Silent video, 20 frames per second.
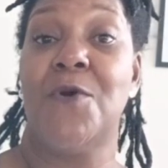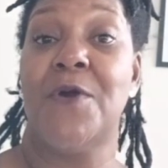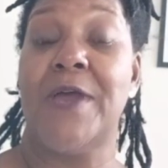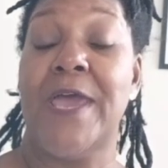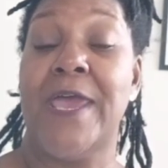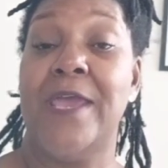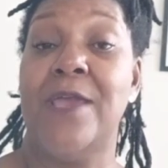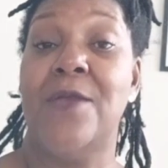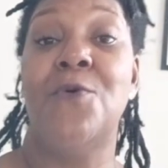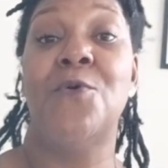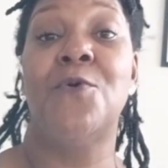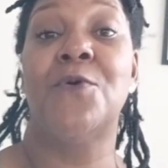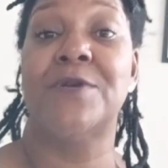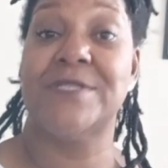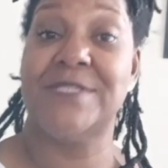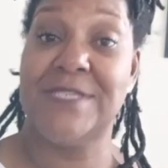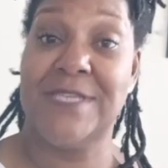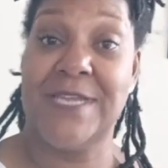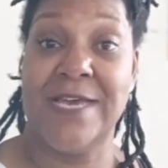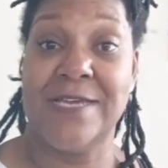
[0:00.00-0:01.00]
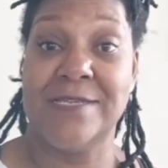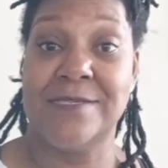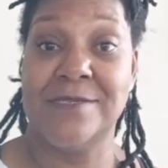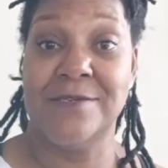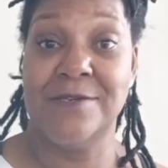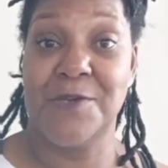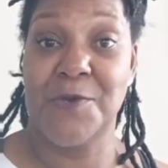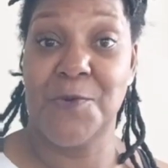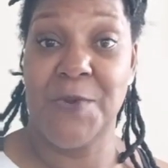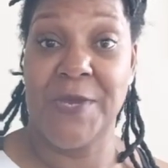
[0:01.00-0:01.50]
for a course that
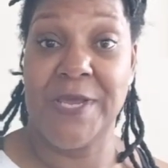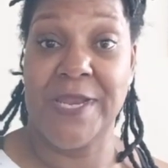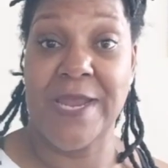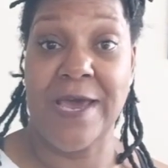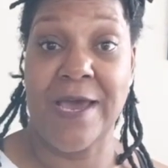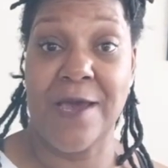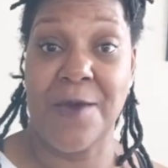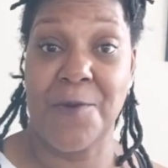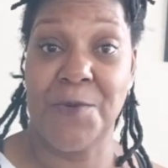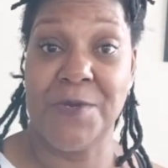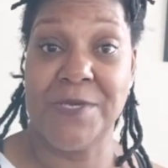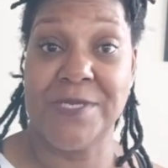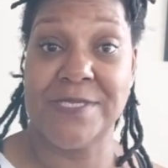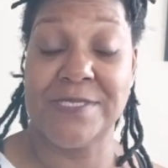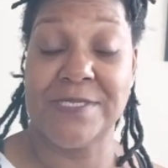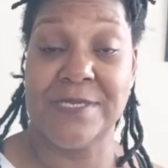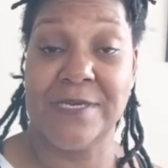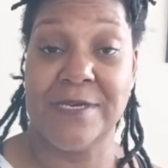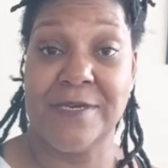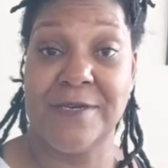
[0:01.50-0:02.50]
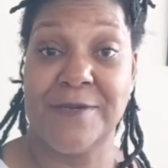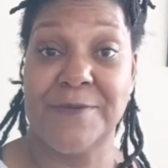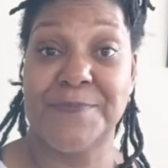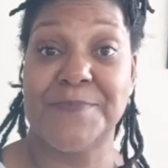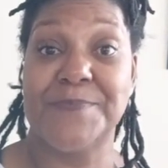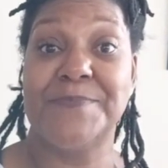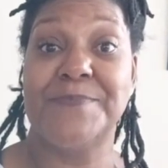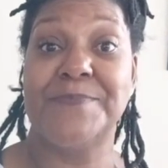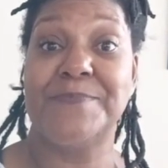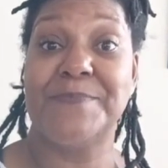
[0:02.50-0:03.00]
I took when I was
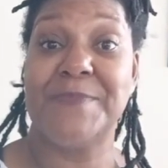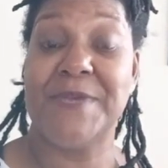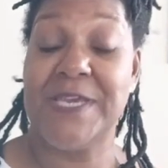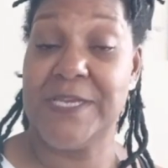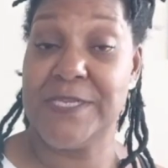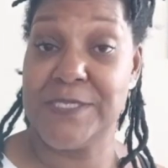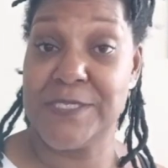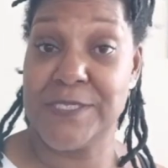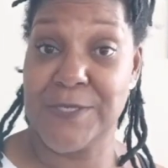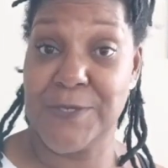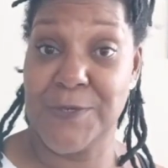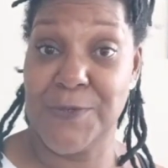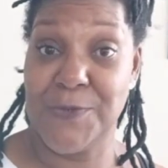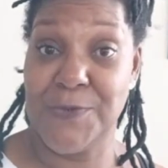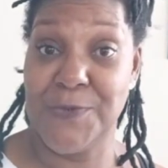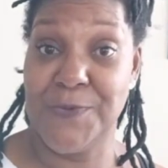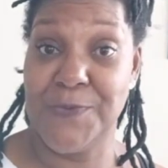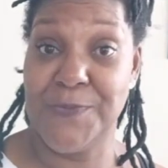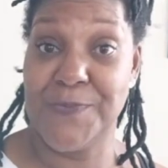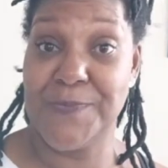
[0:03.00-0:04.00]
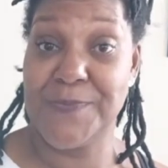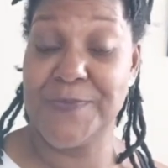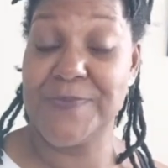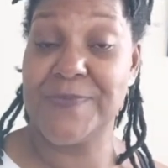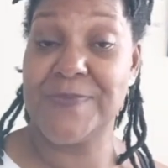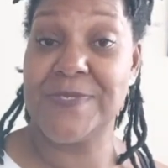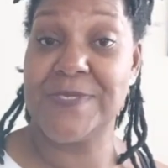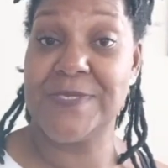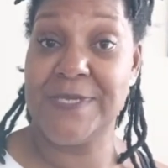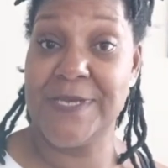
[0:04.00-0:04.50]
in
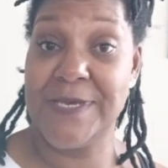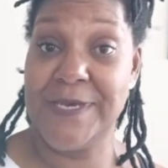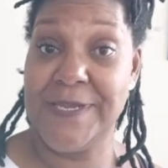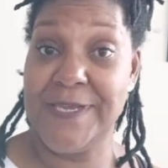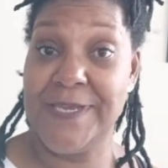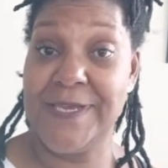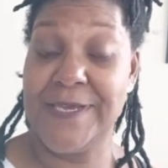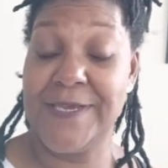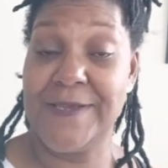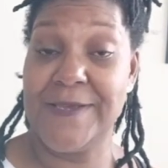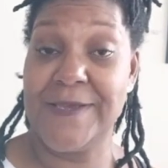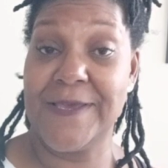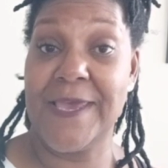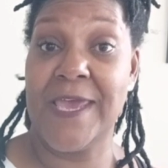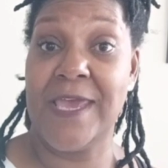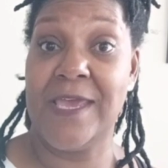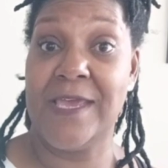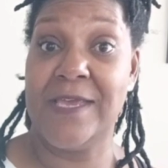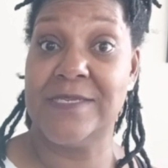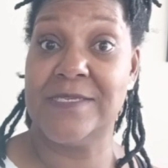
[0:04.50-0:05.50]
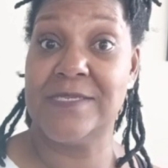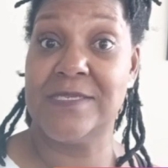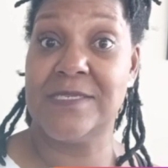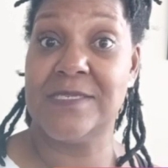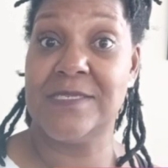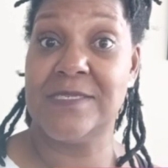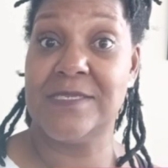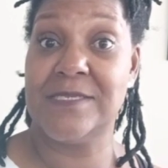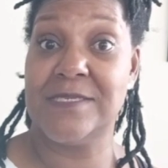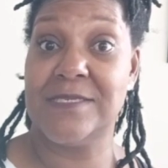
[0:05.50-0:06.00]
school studying a
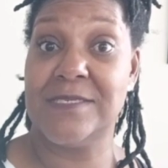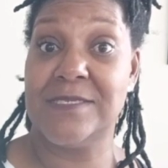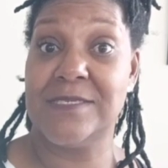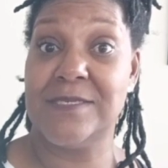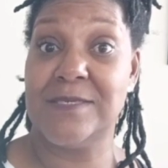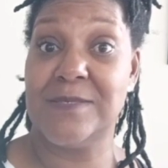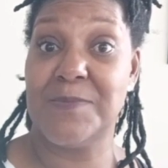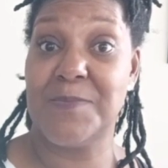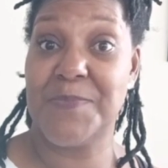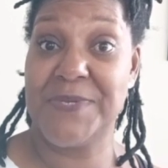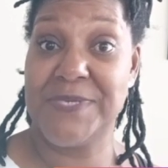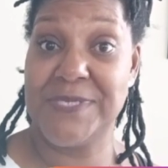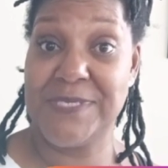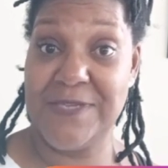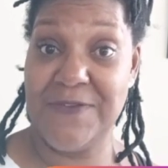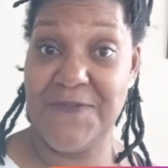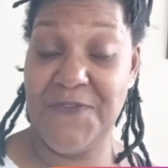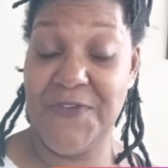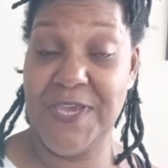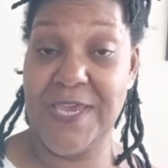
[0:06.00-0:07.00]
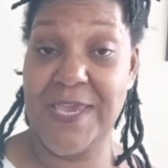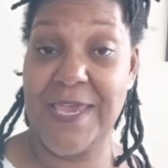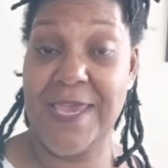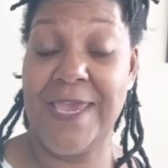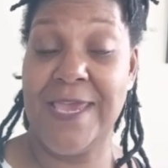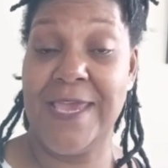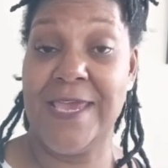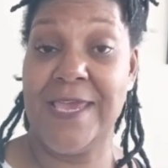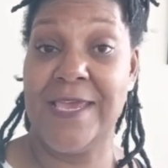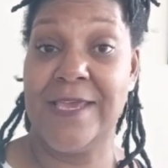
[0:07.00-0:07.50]
specific
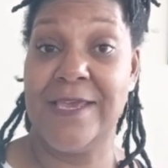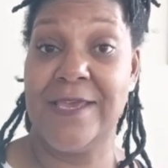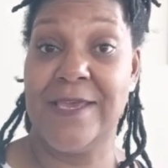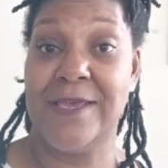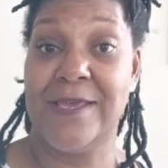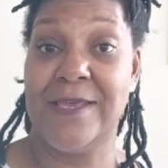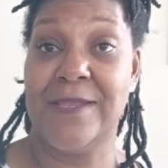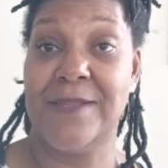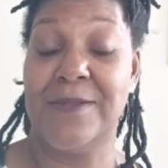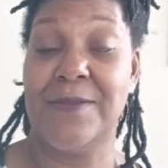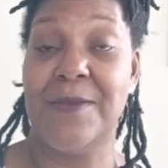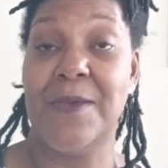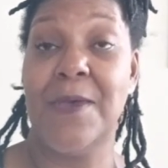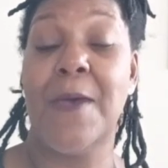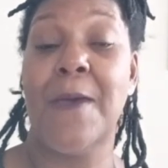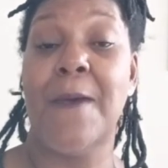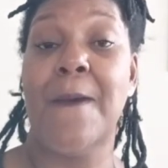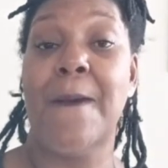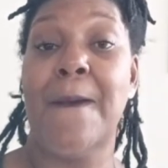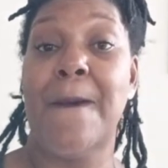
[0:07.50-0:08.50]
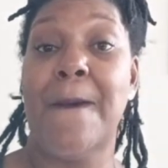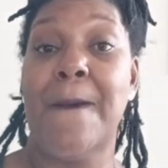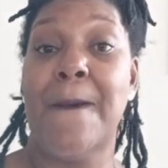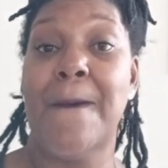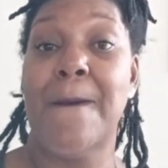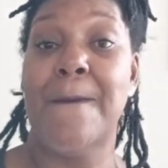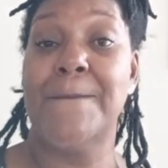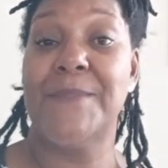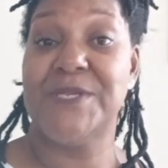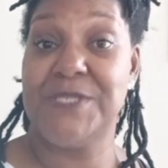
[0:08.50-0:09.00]
and
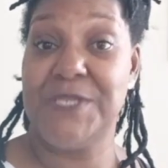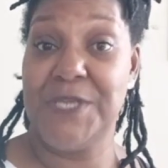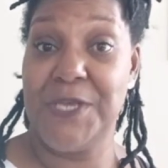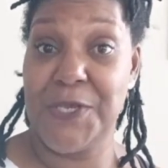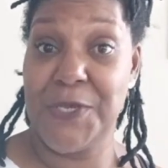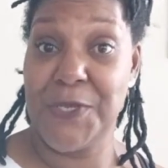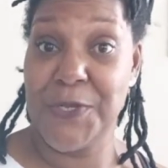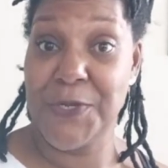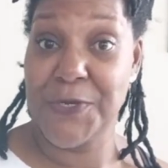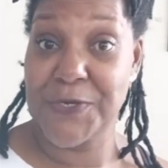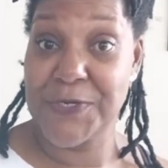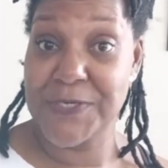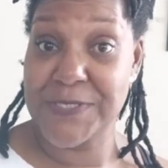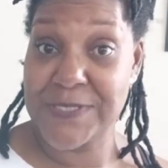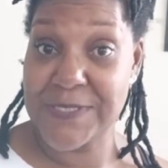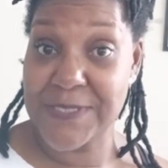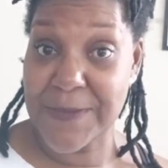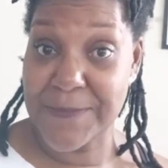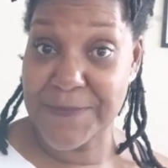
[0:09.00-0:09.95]
particular